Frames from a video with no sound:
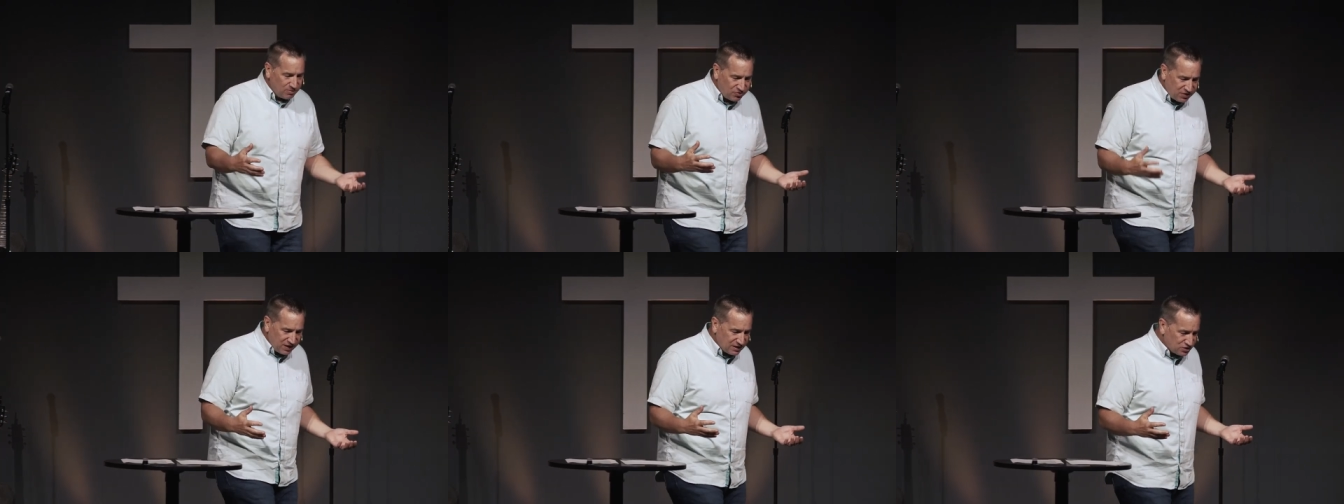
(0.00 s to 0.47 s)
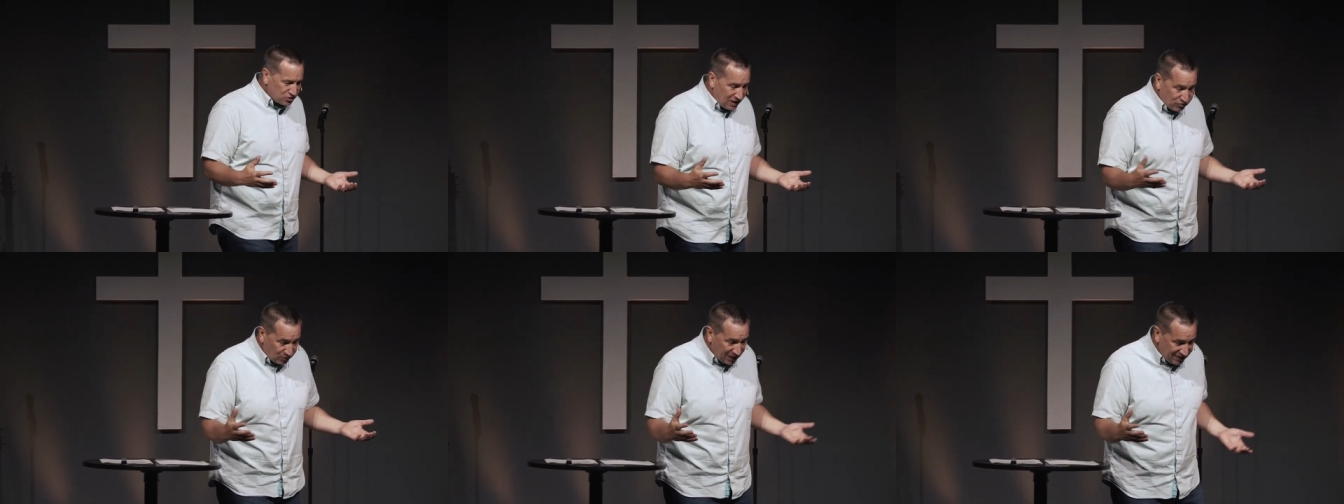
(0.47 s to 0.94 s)
things. So
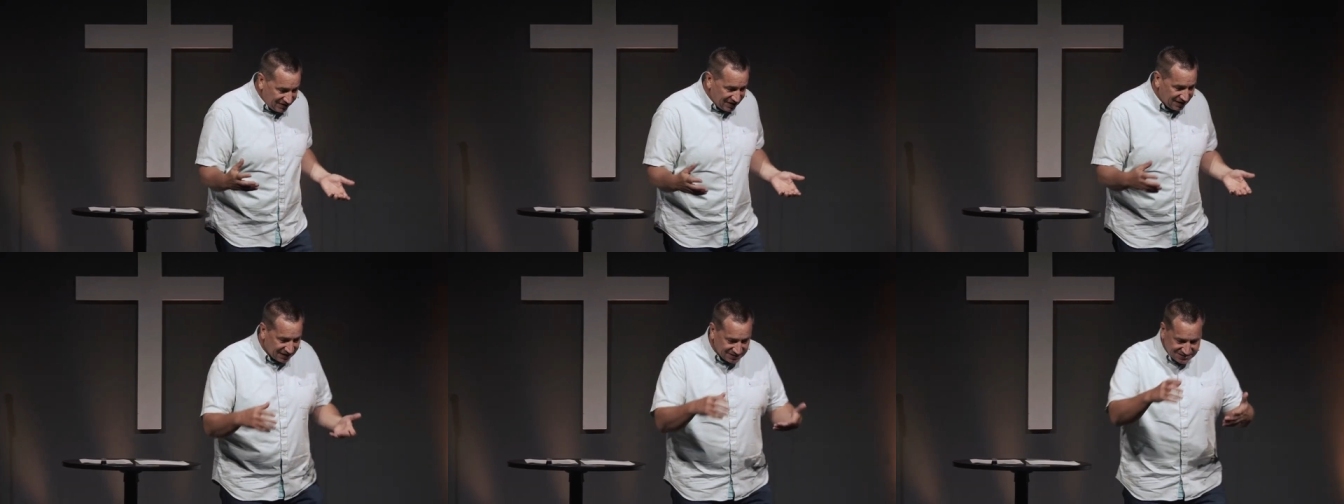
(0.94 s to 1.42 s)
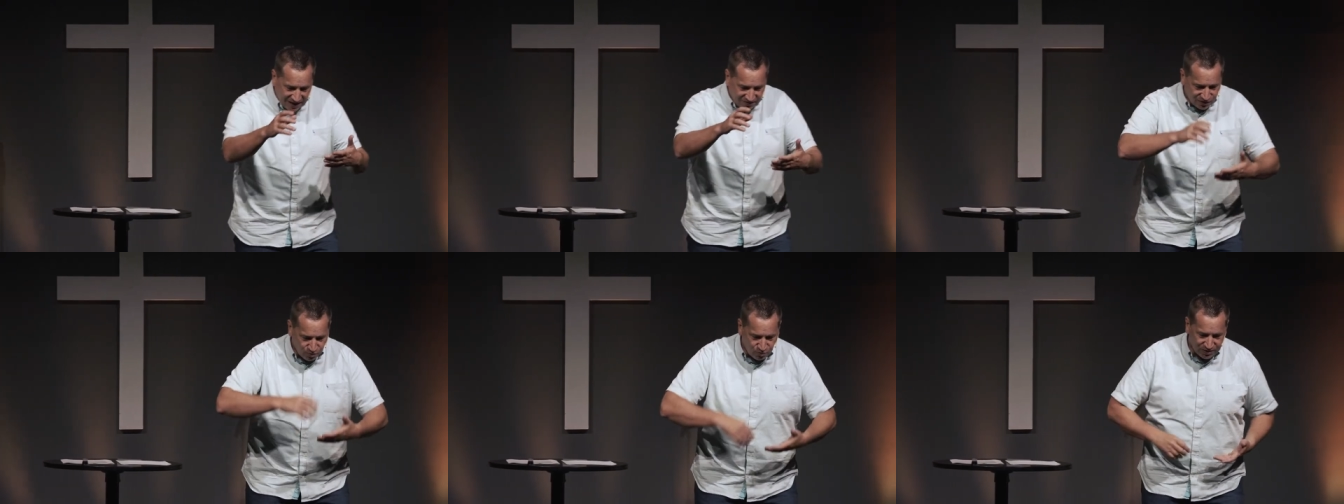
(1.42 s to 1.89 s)
that's what I did. I sat
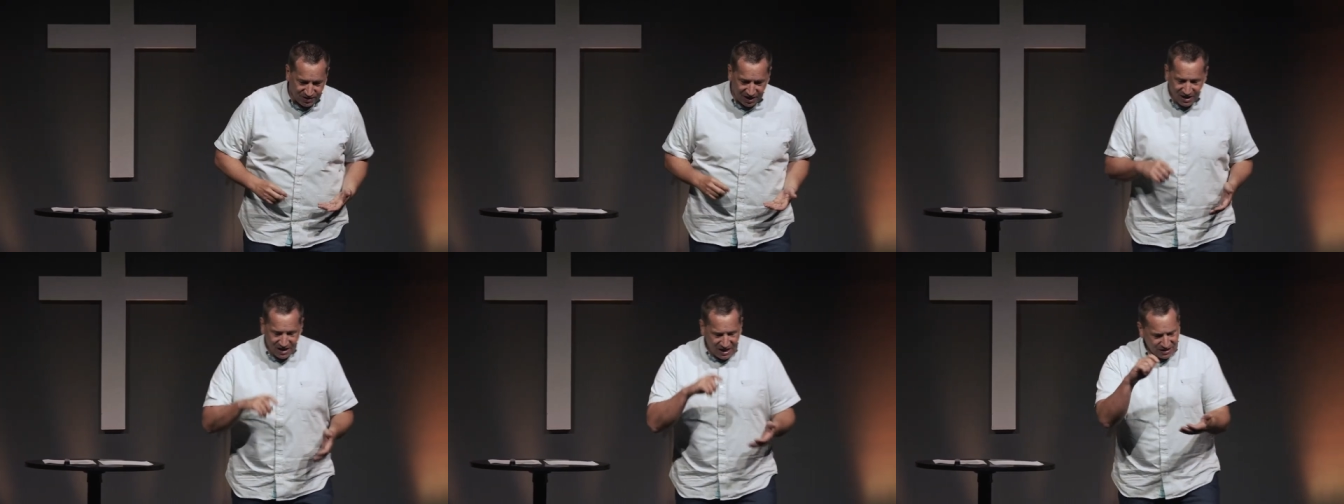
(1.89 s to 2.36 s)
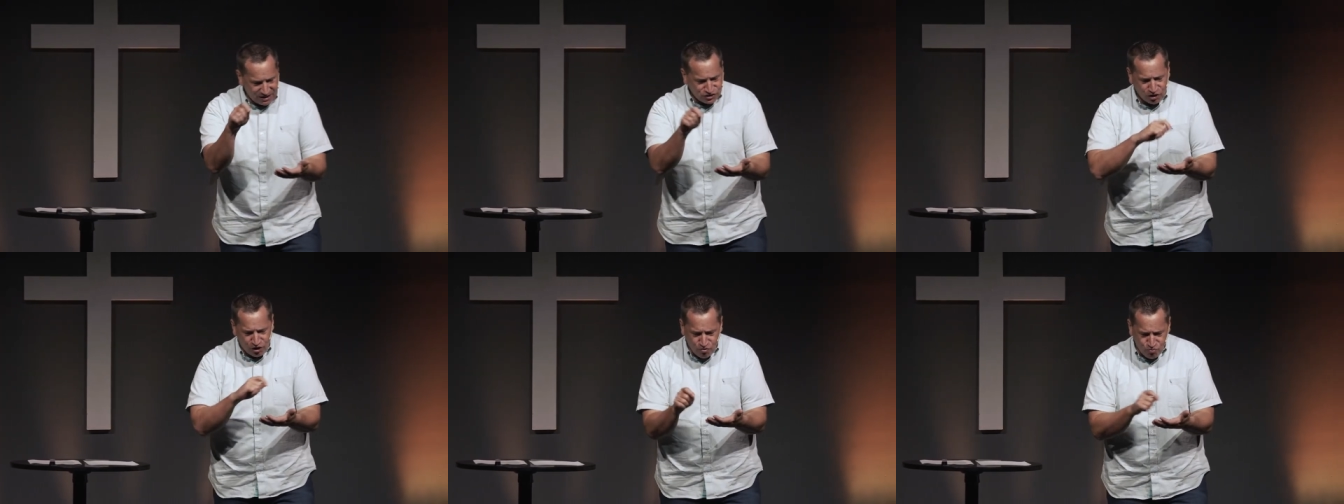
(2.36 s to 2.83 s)
there one day and I
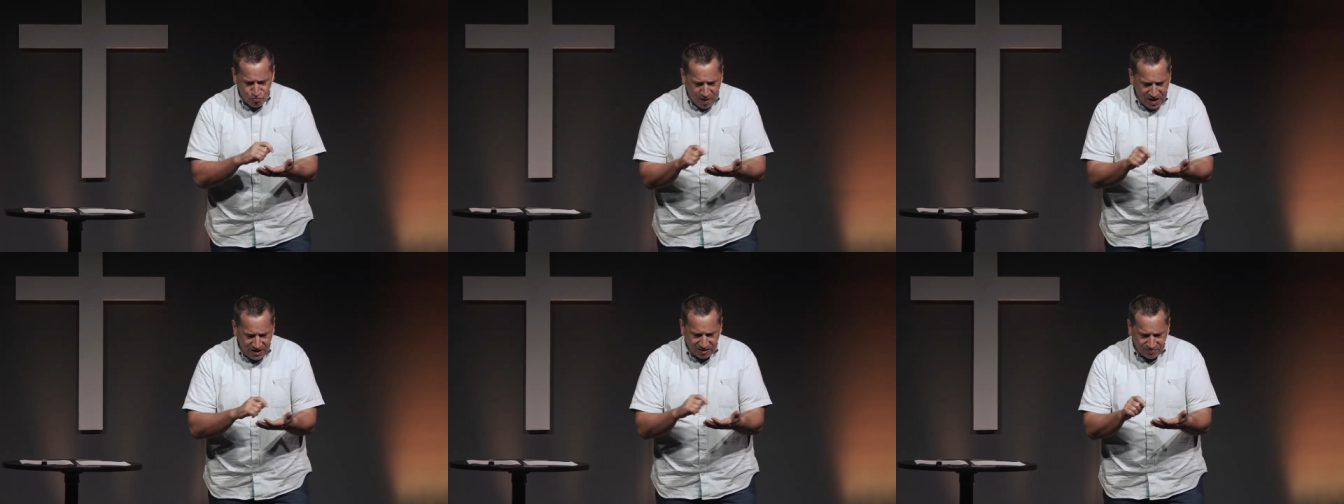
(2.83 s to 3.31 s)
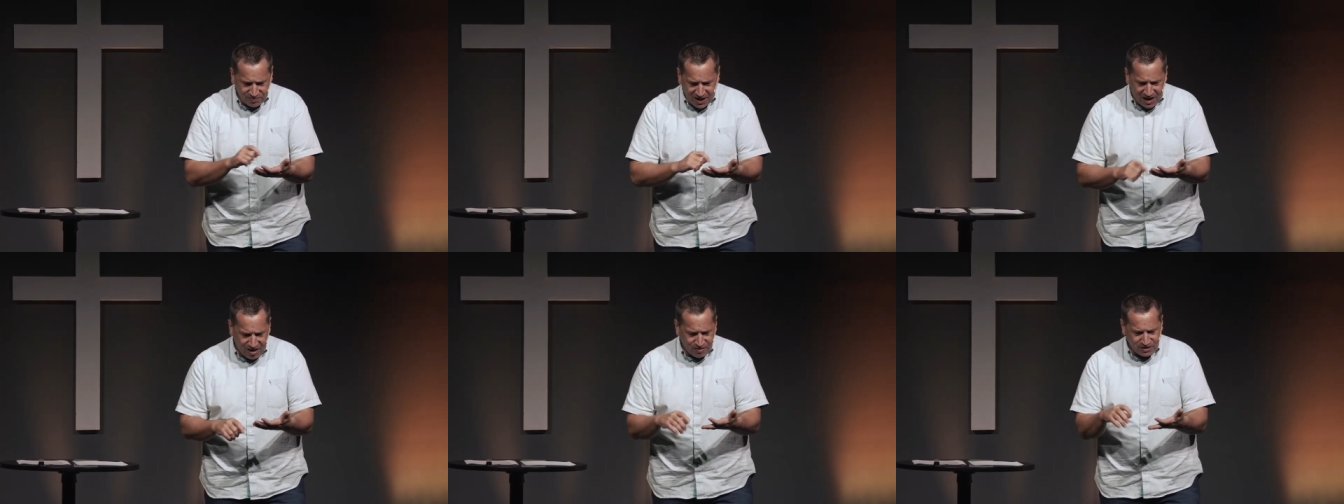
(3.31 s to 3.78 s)
started writing them down.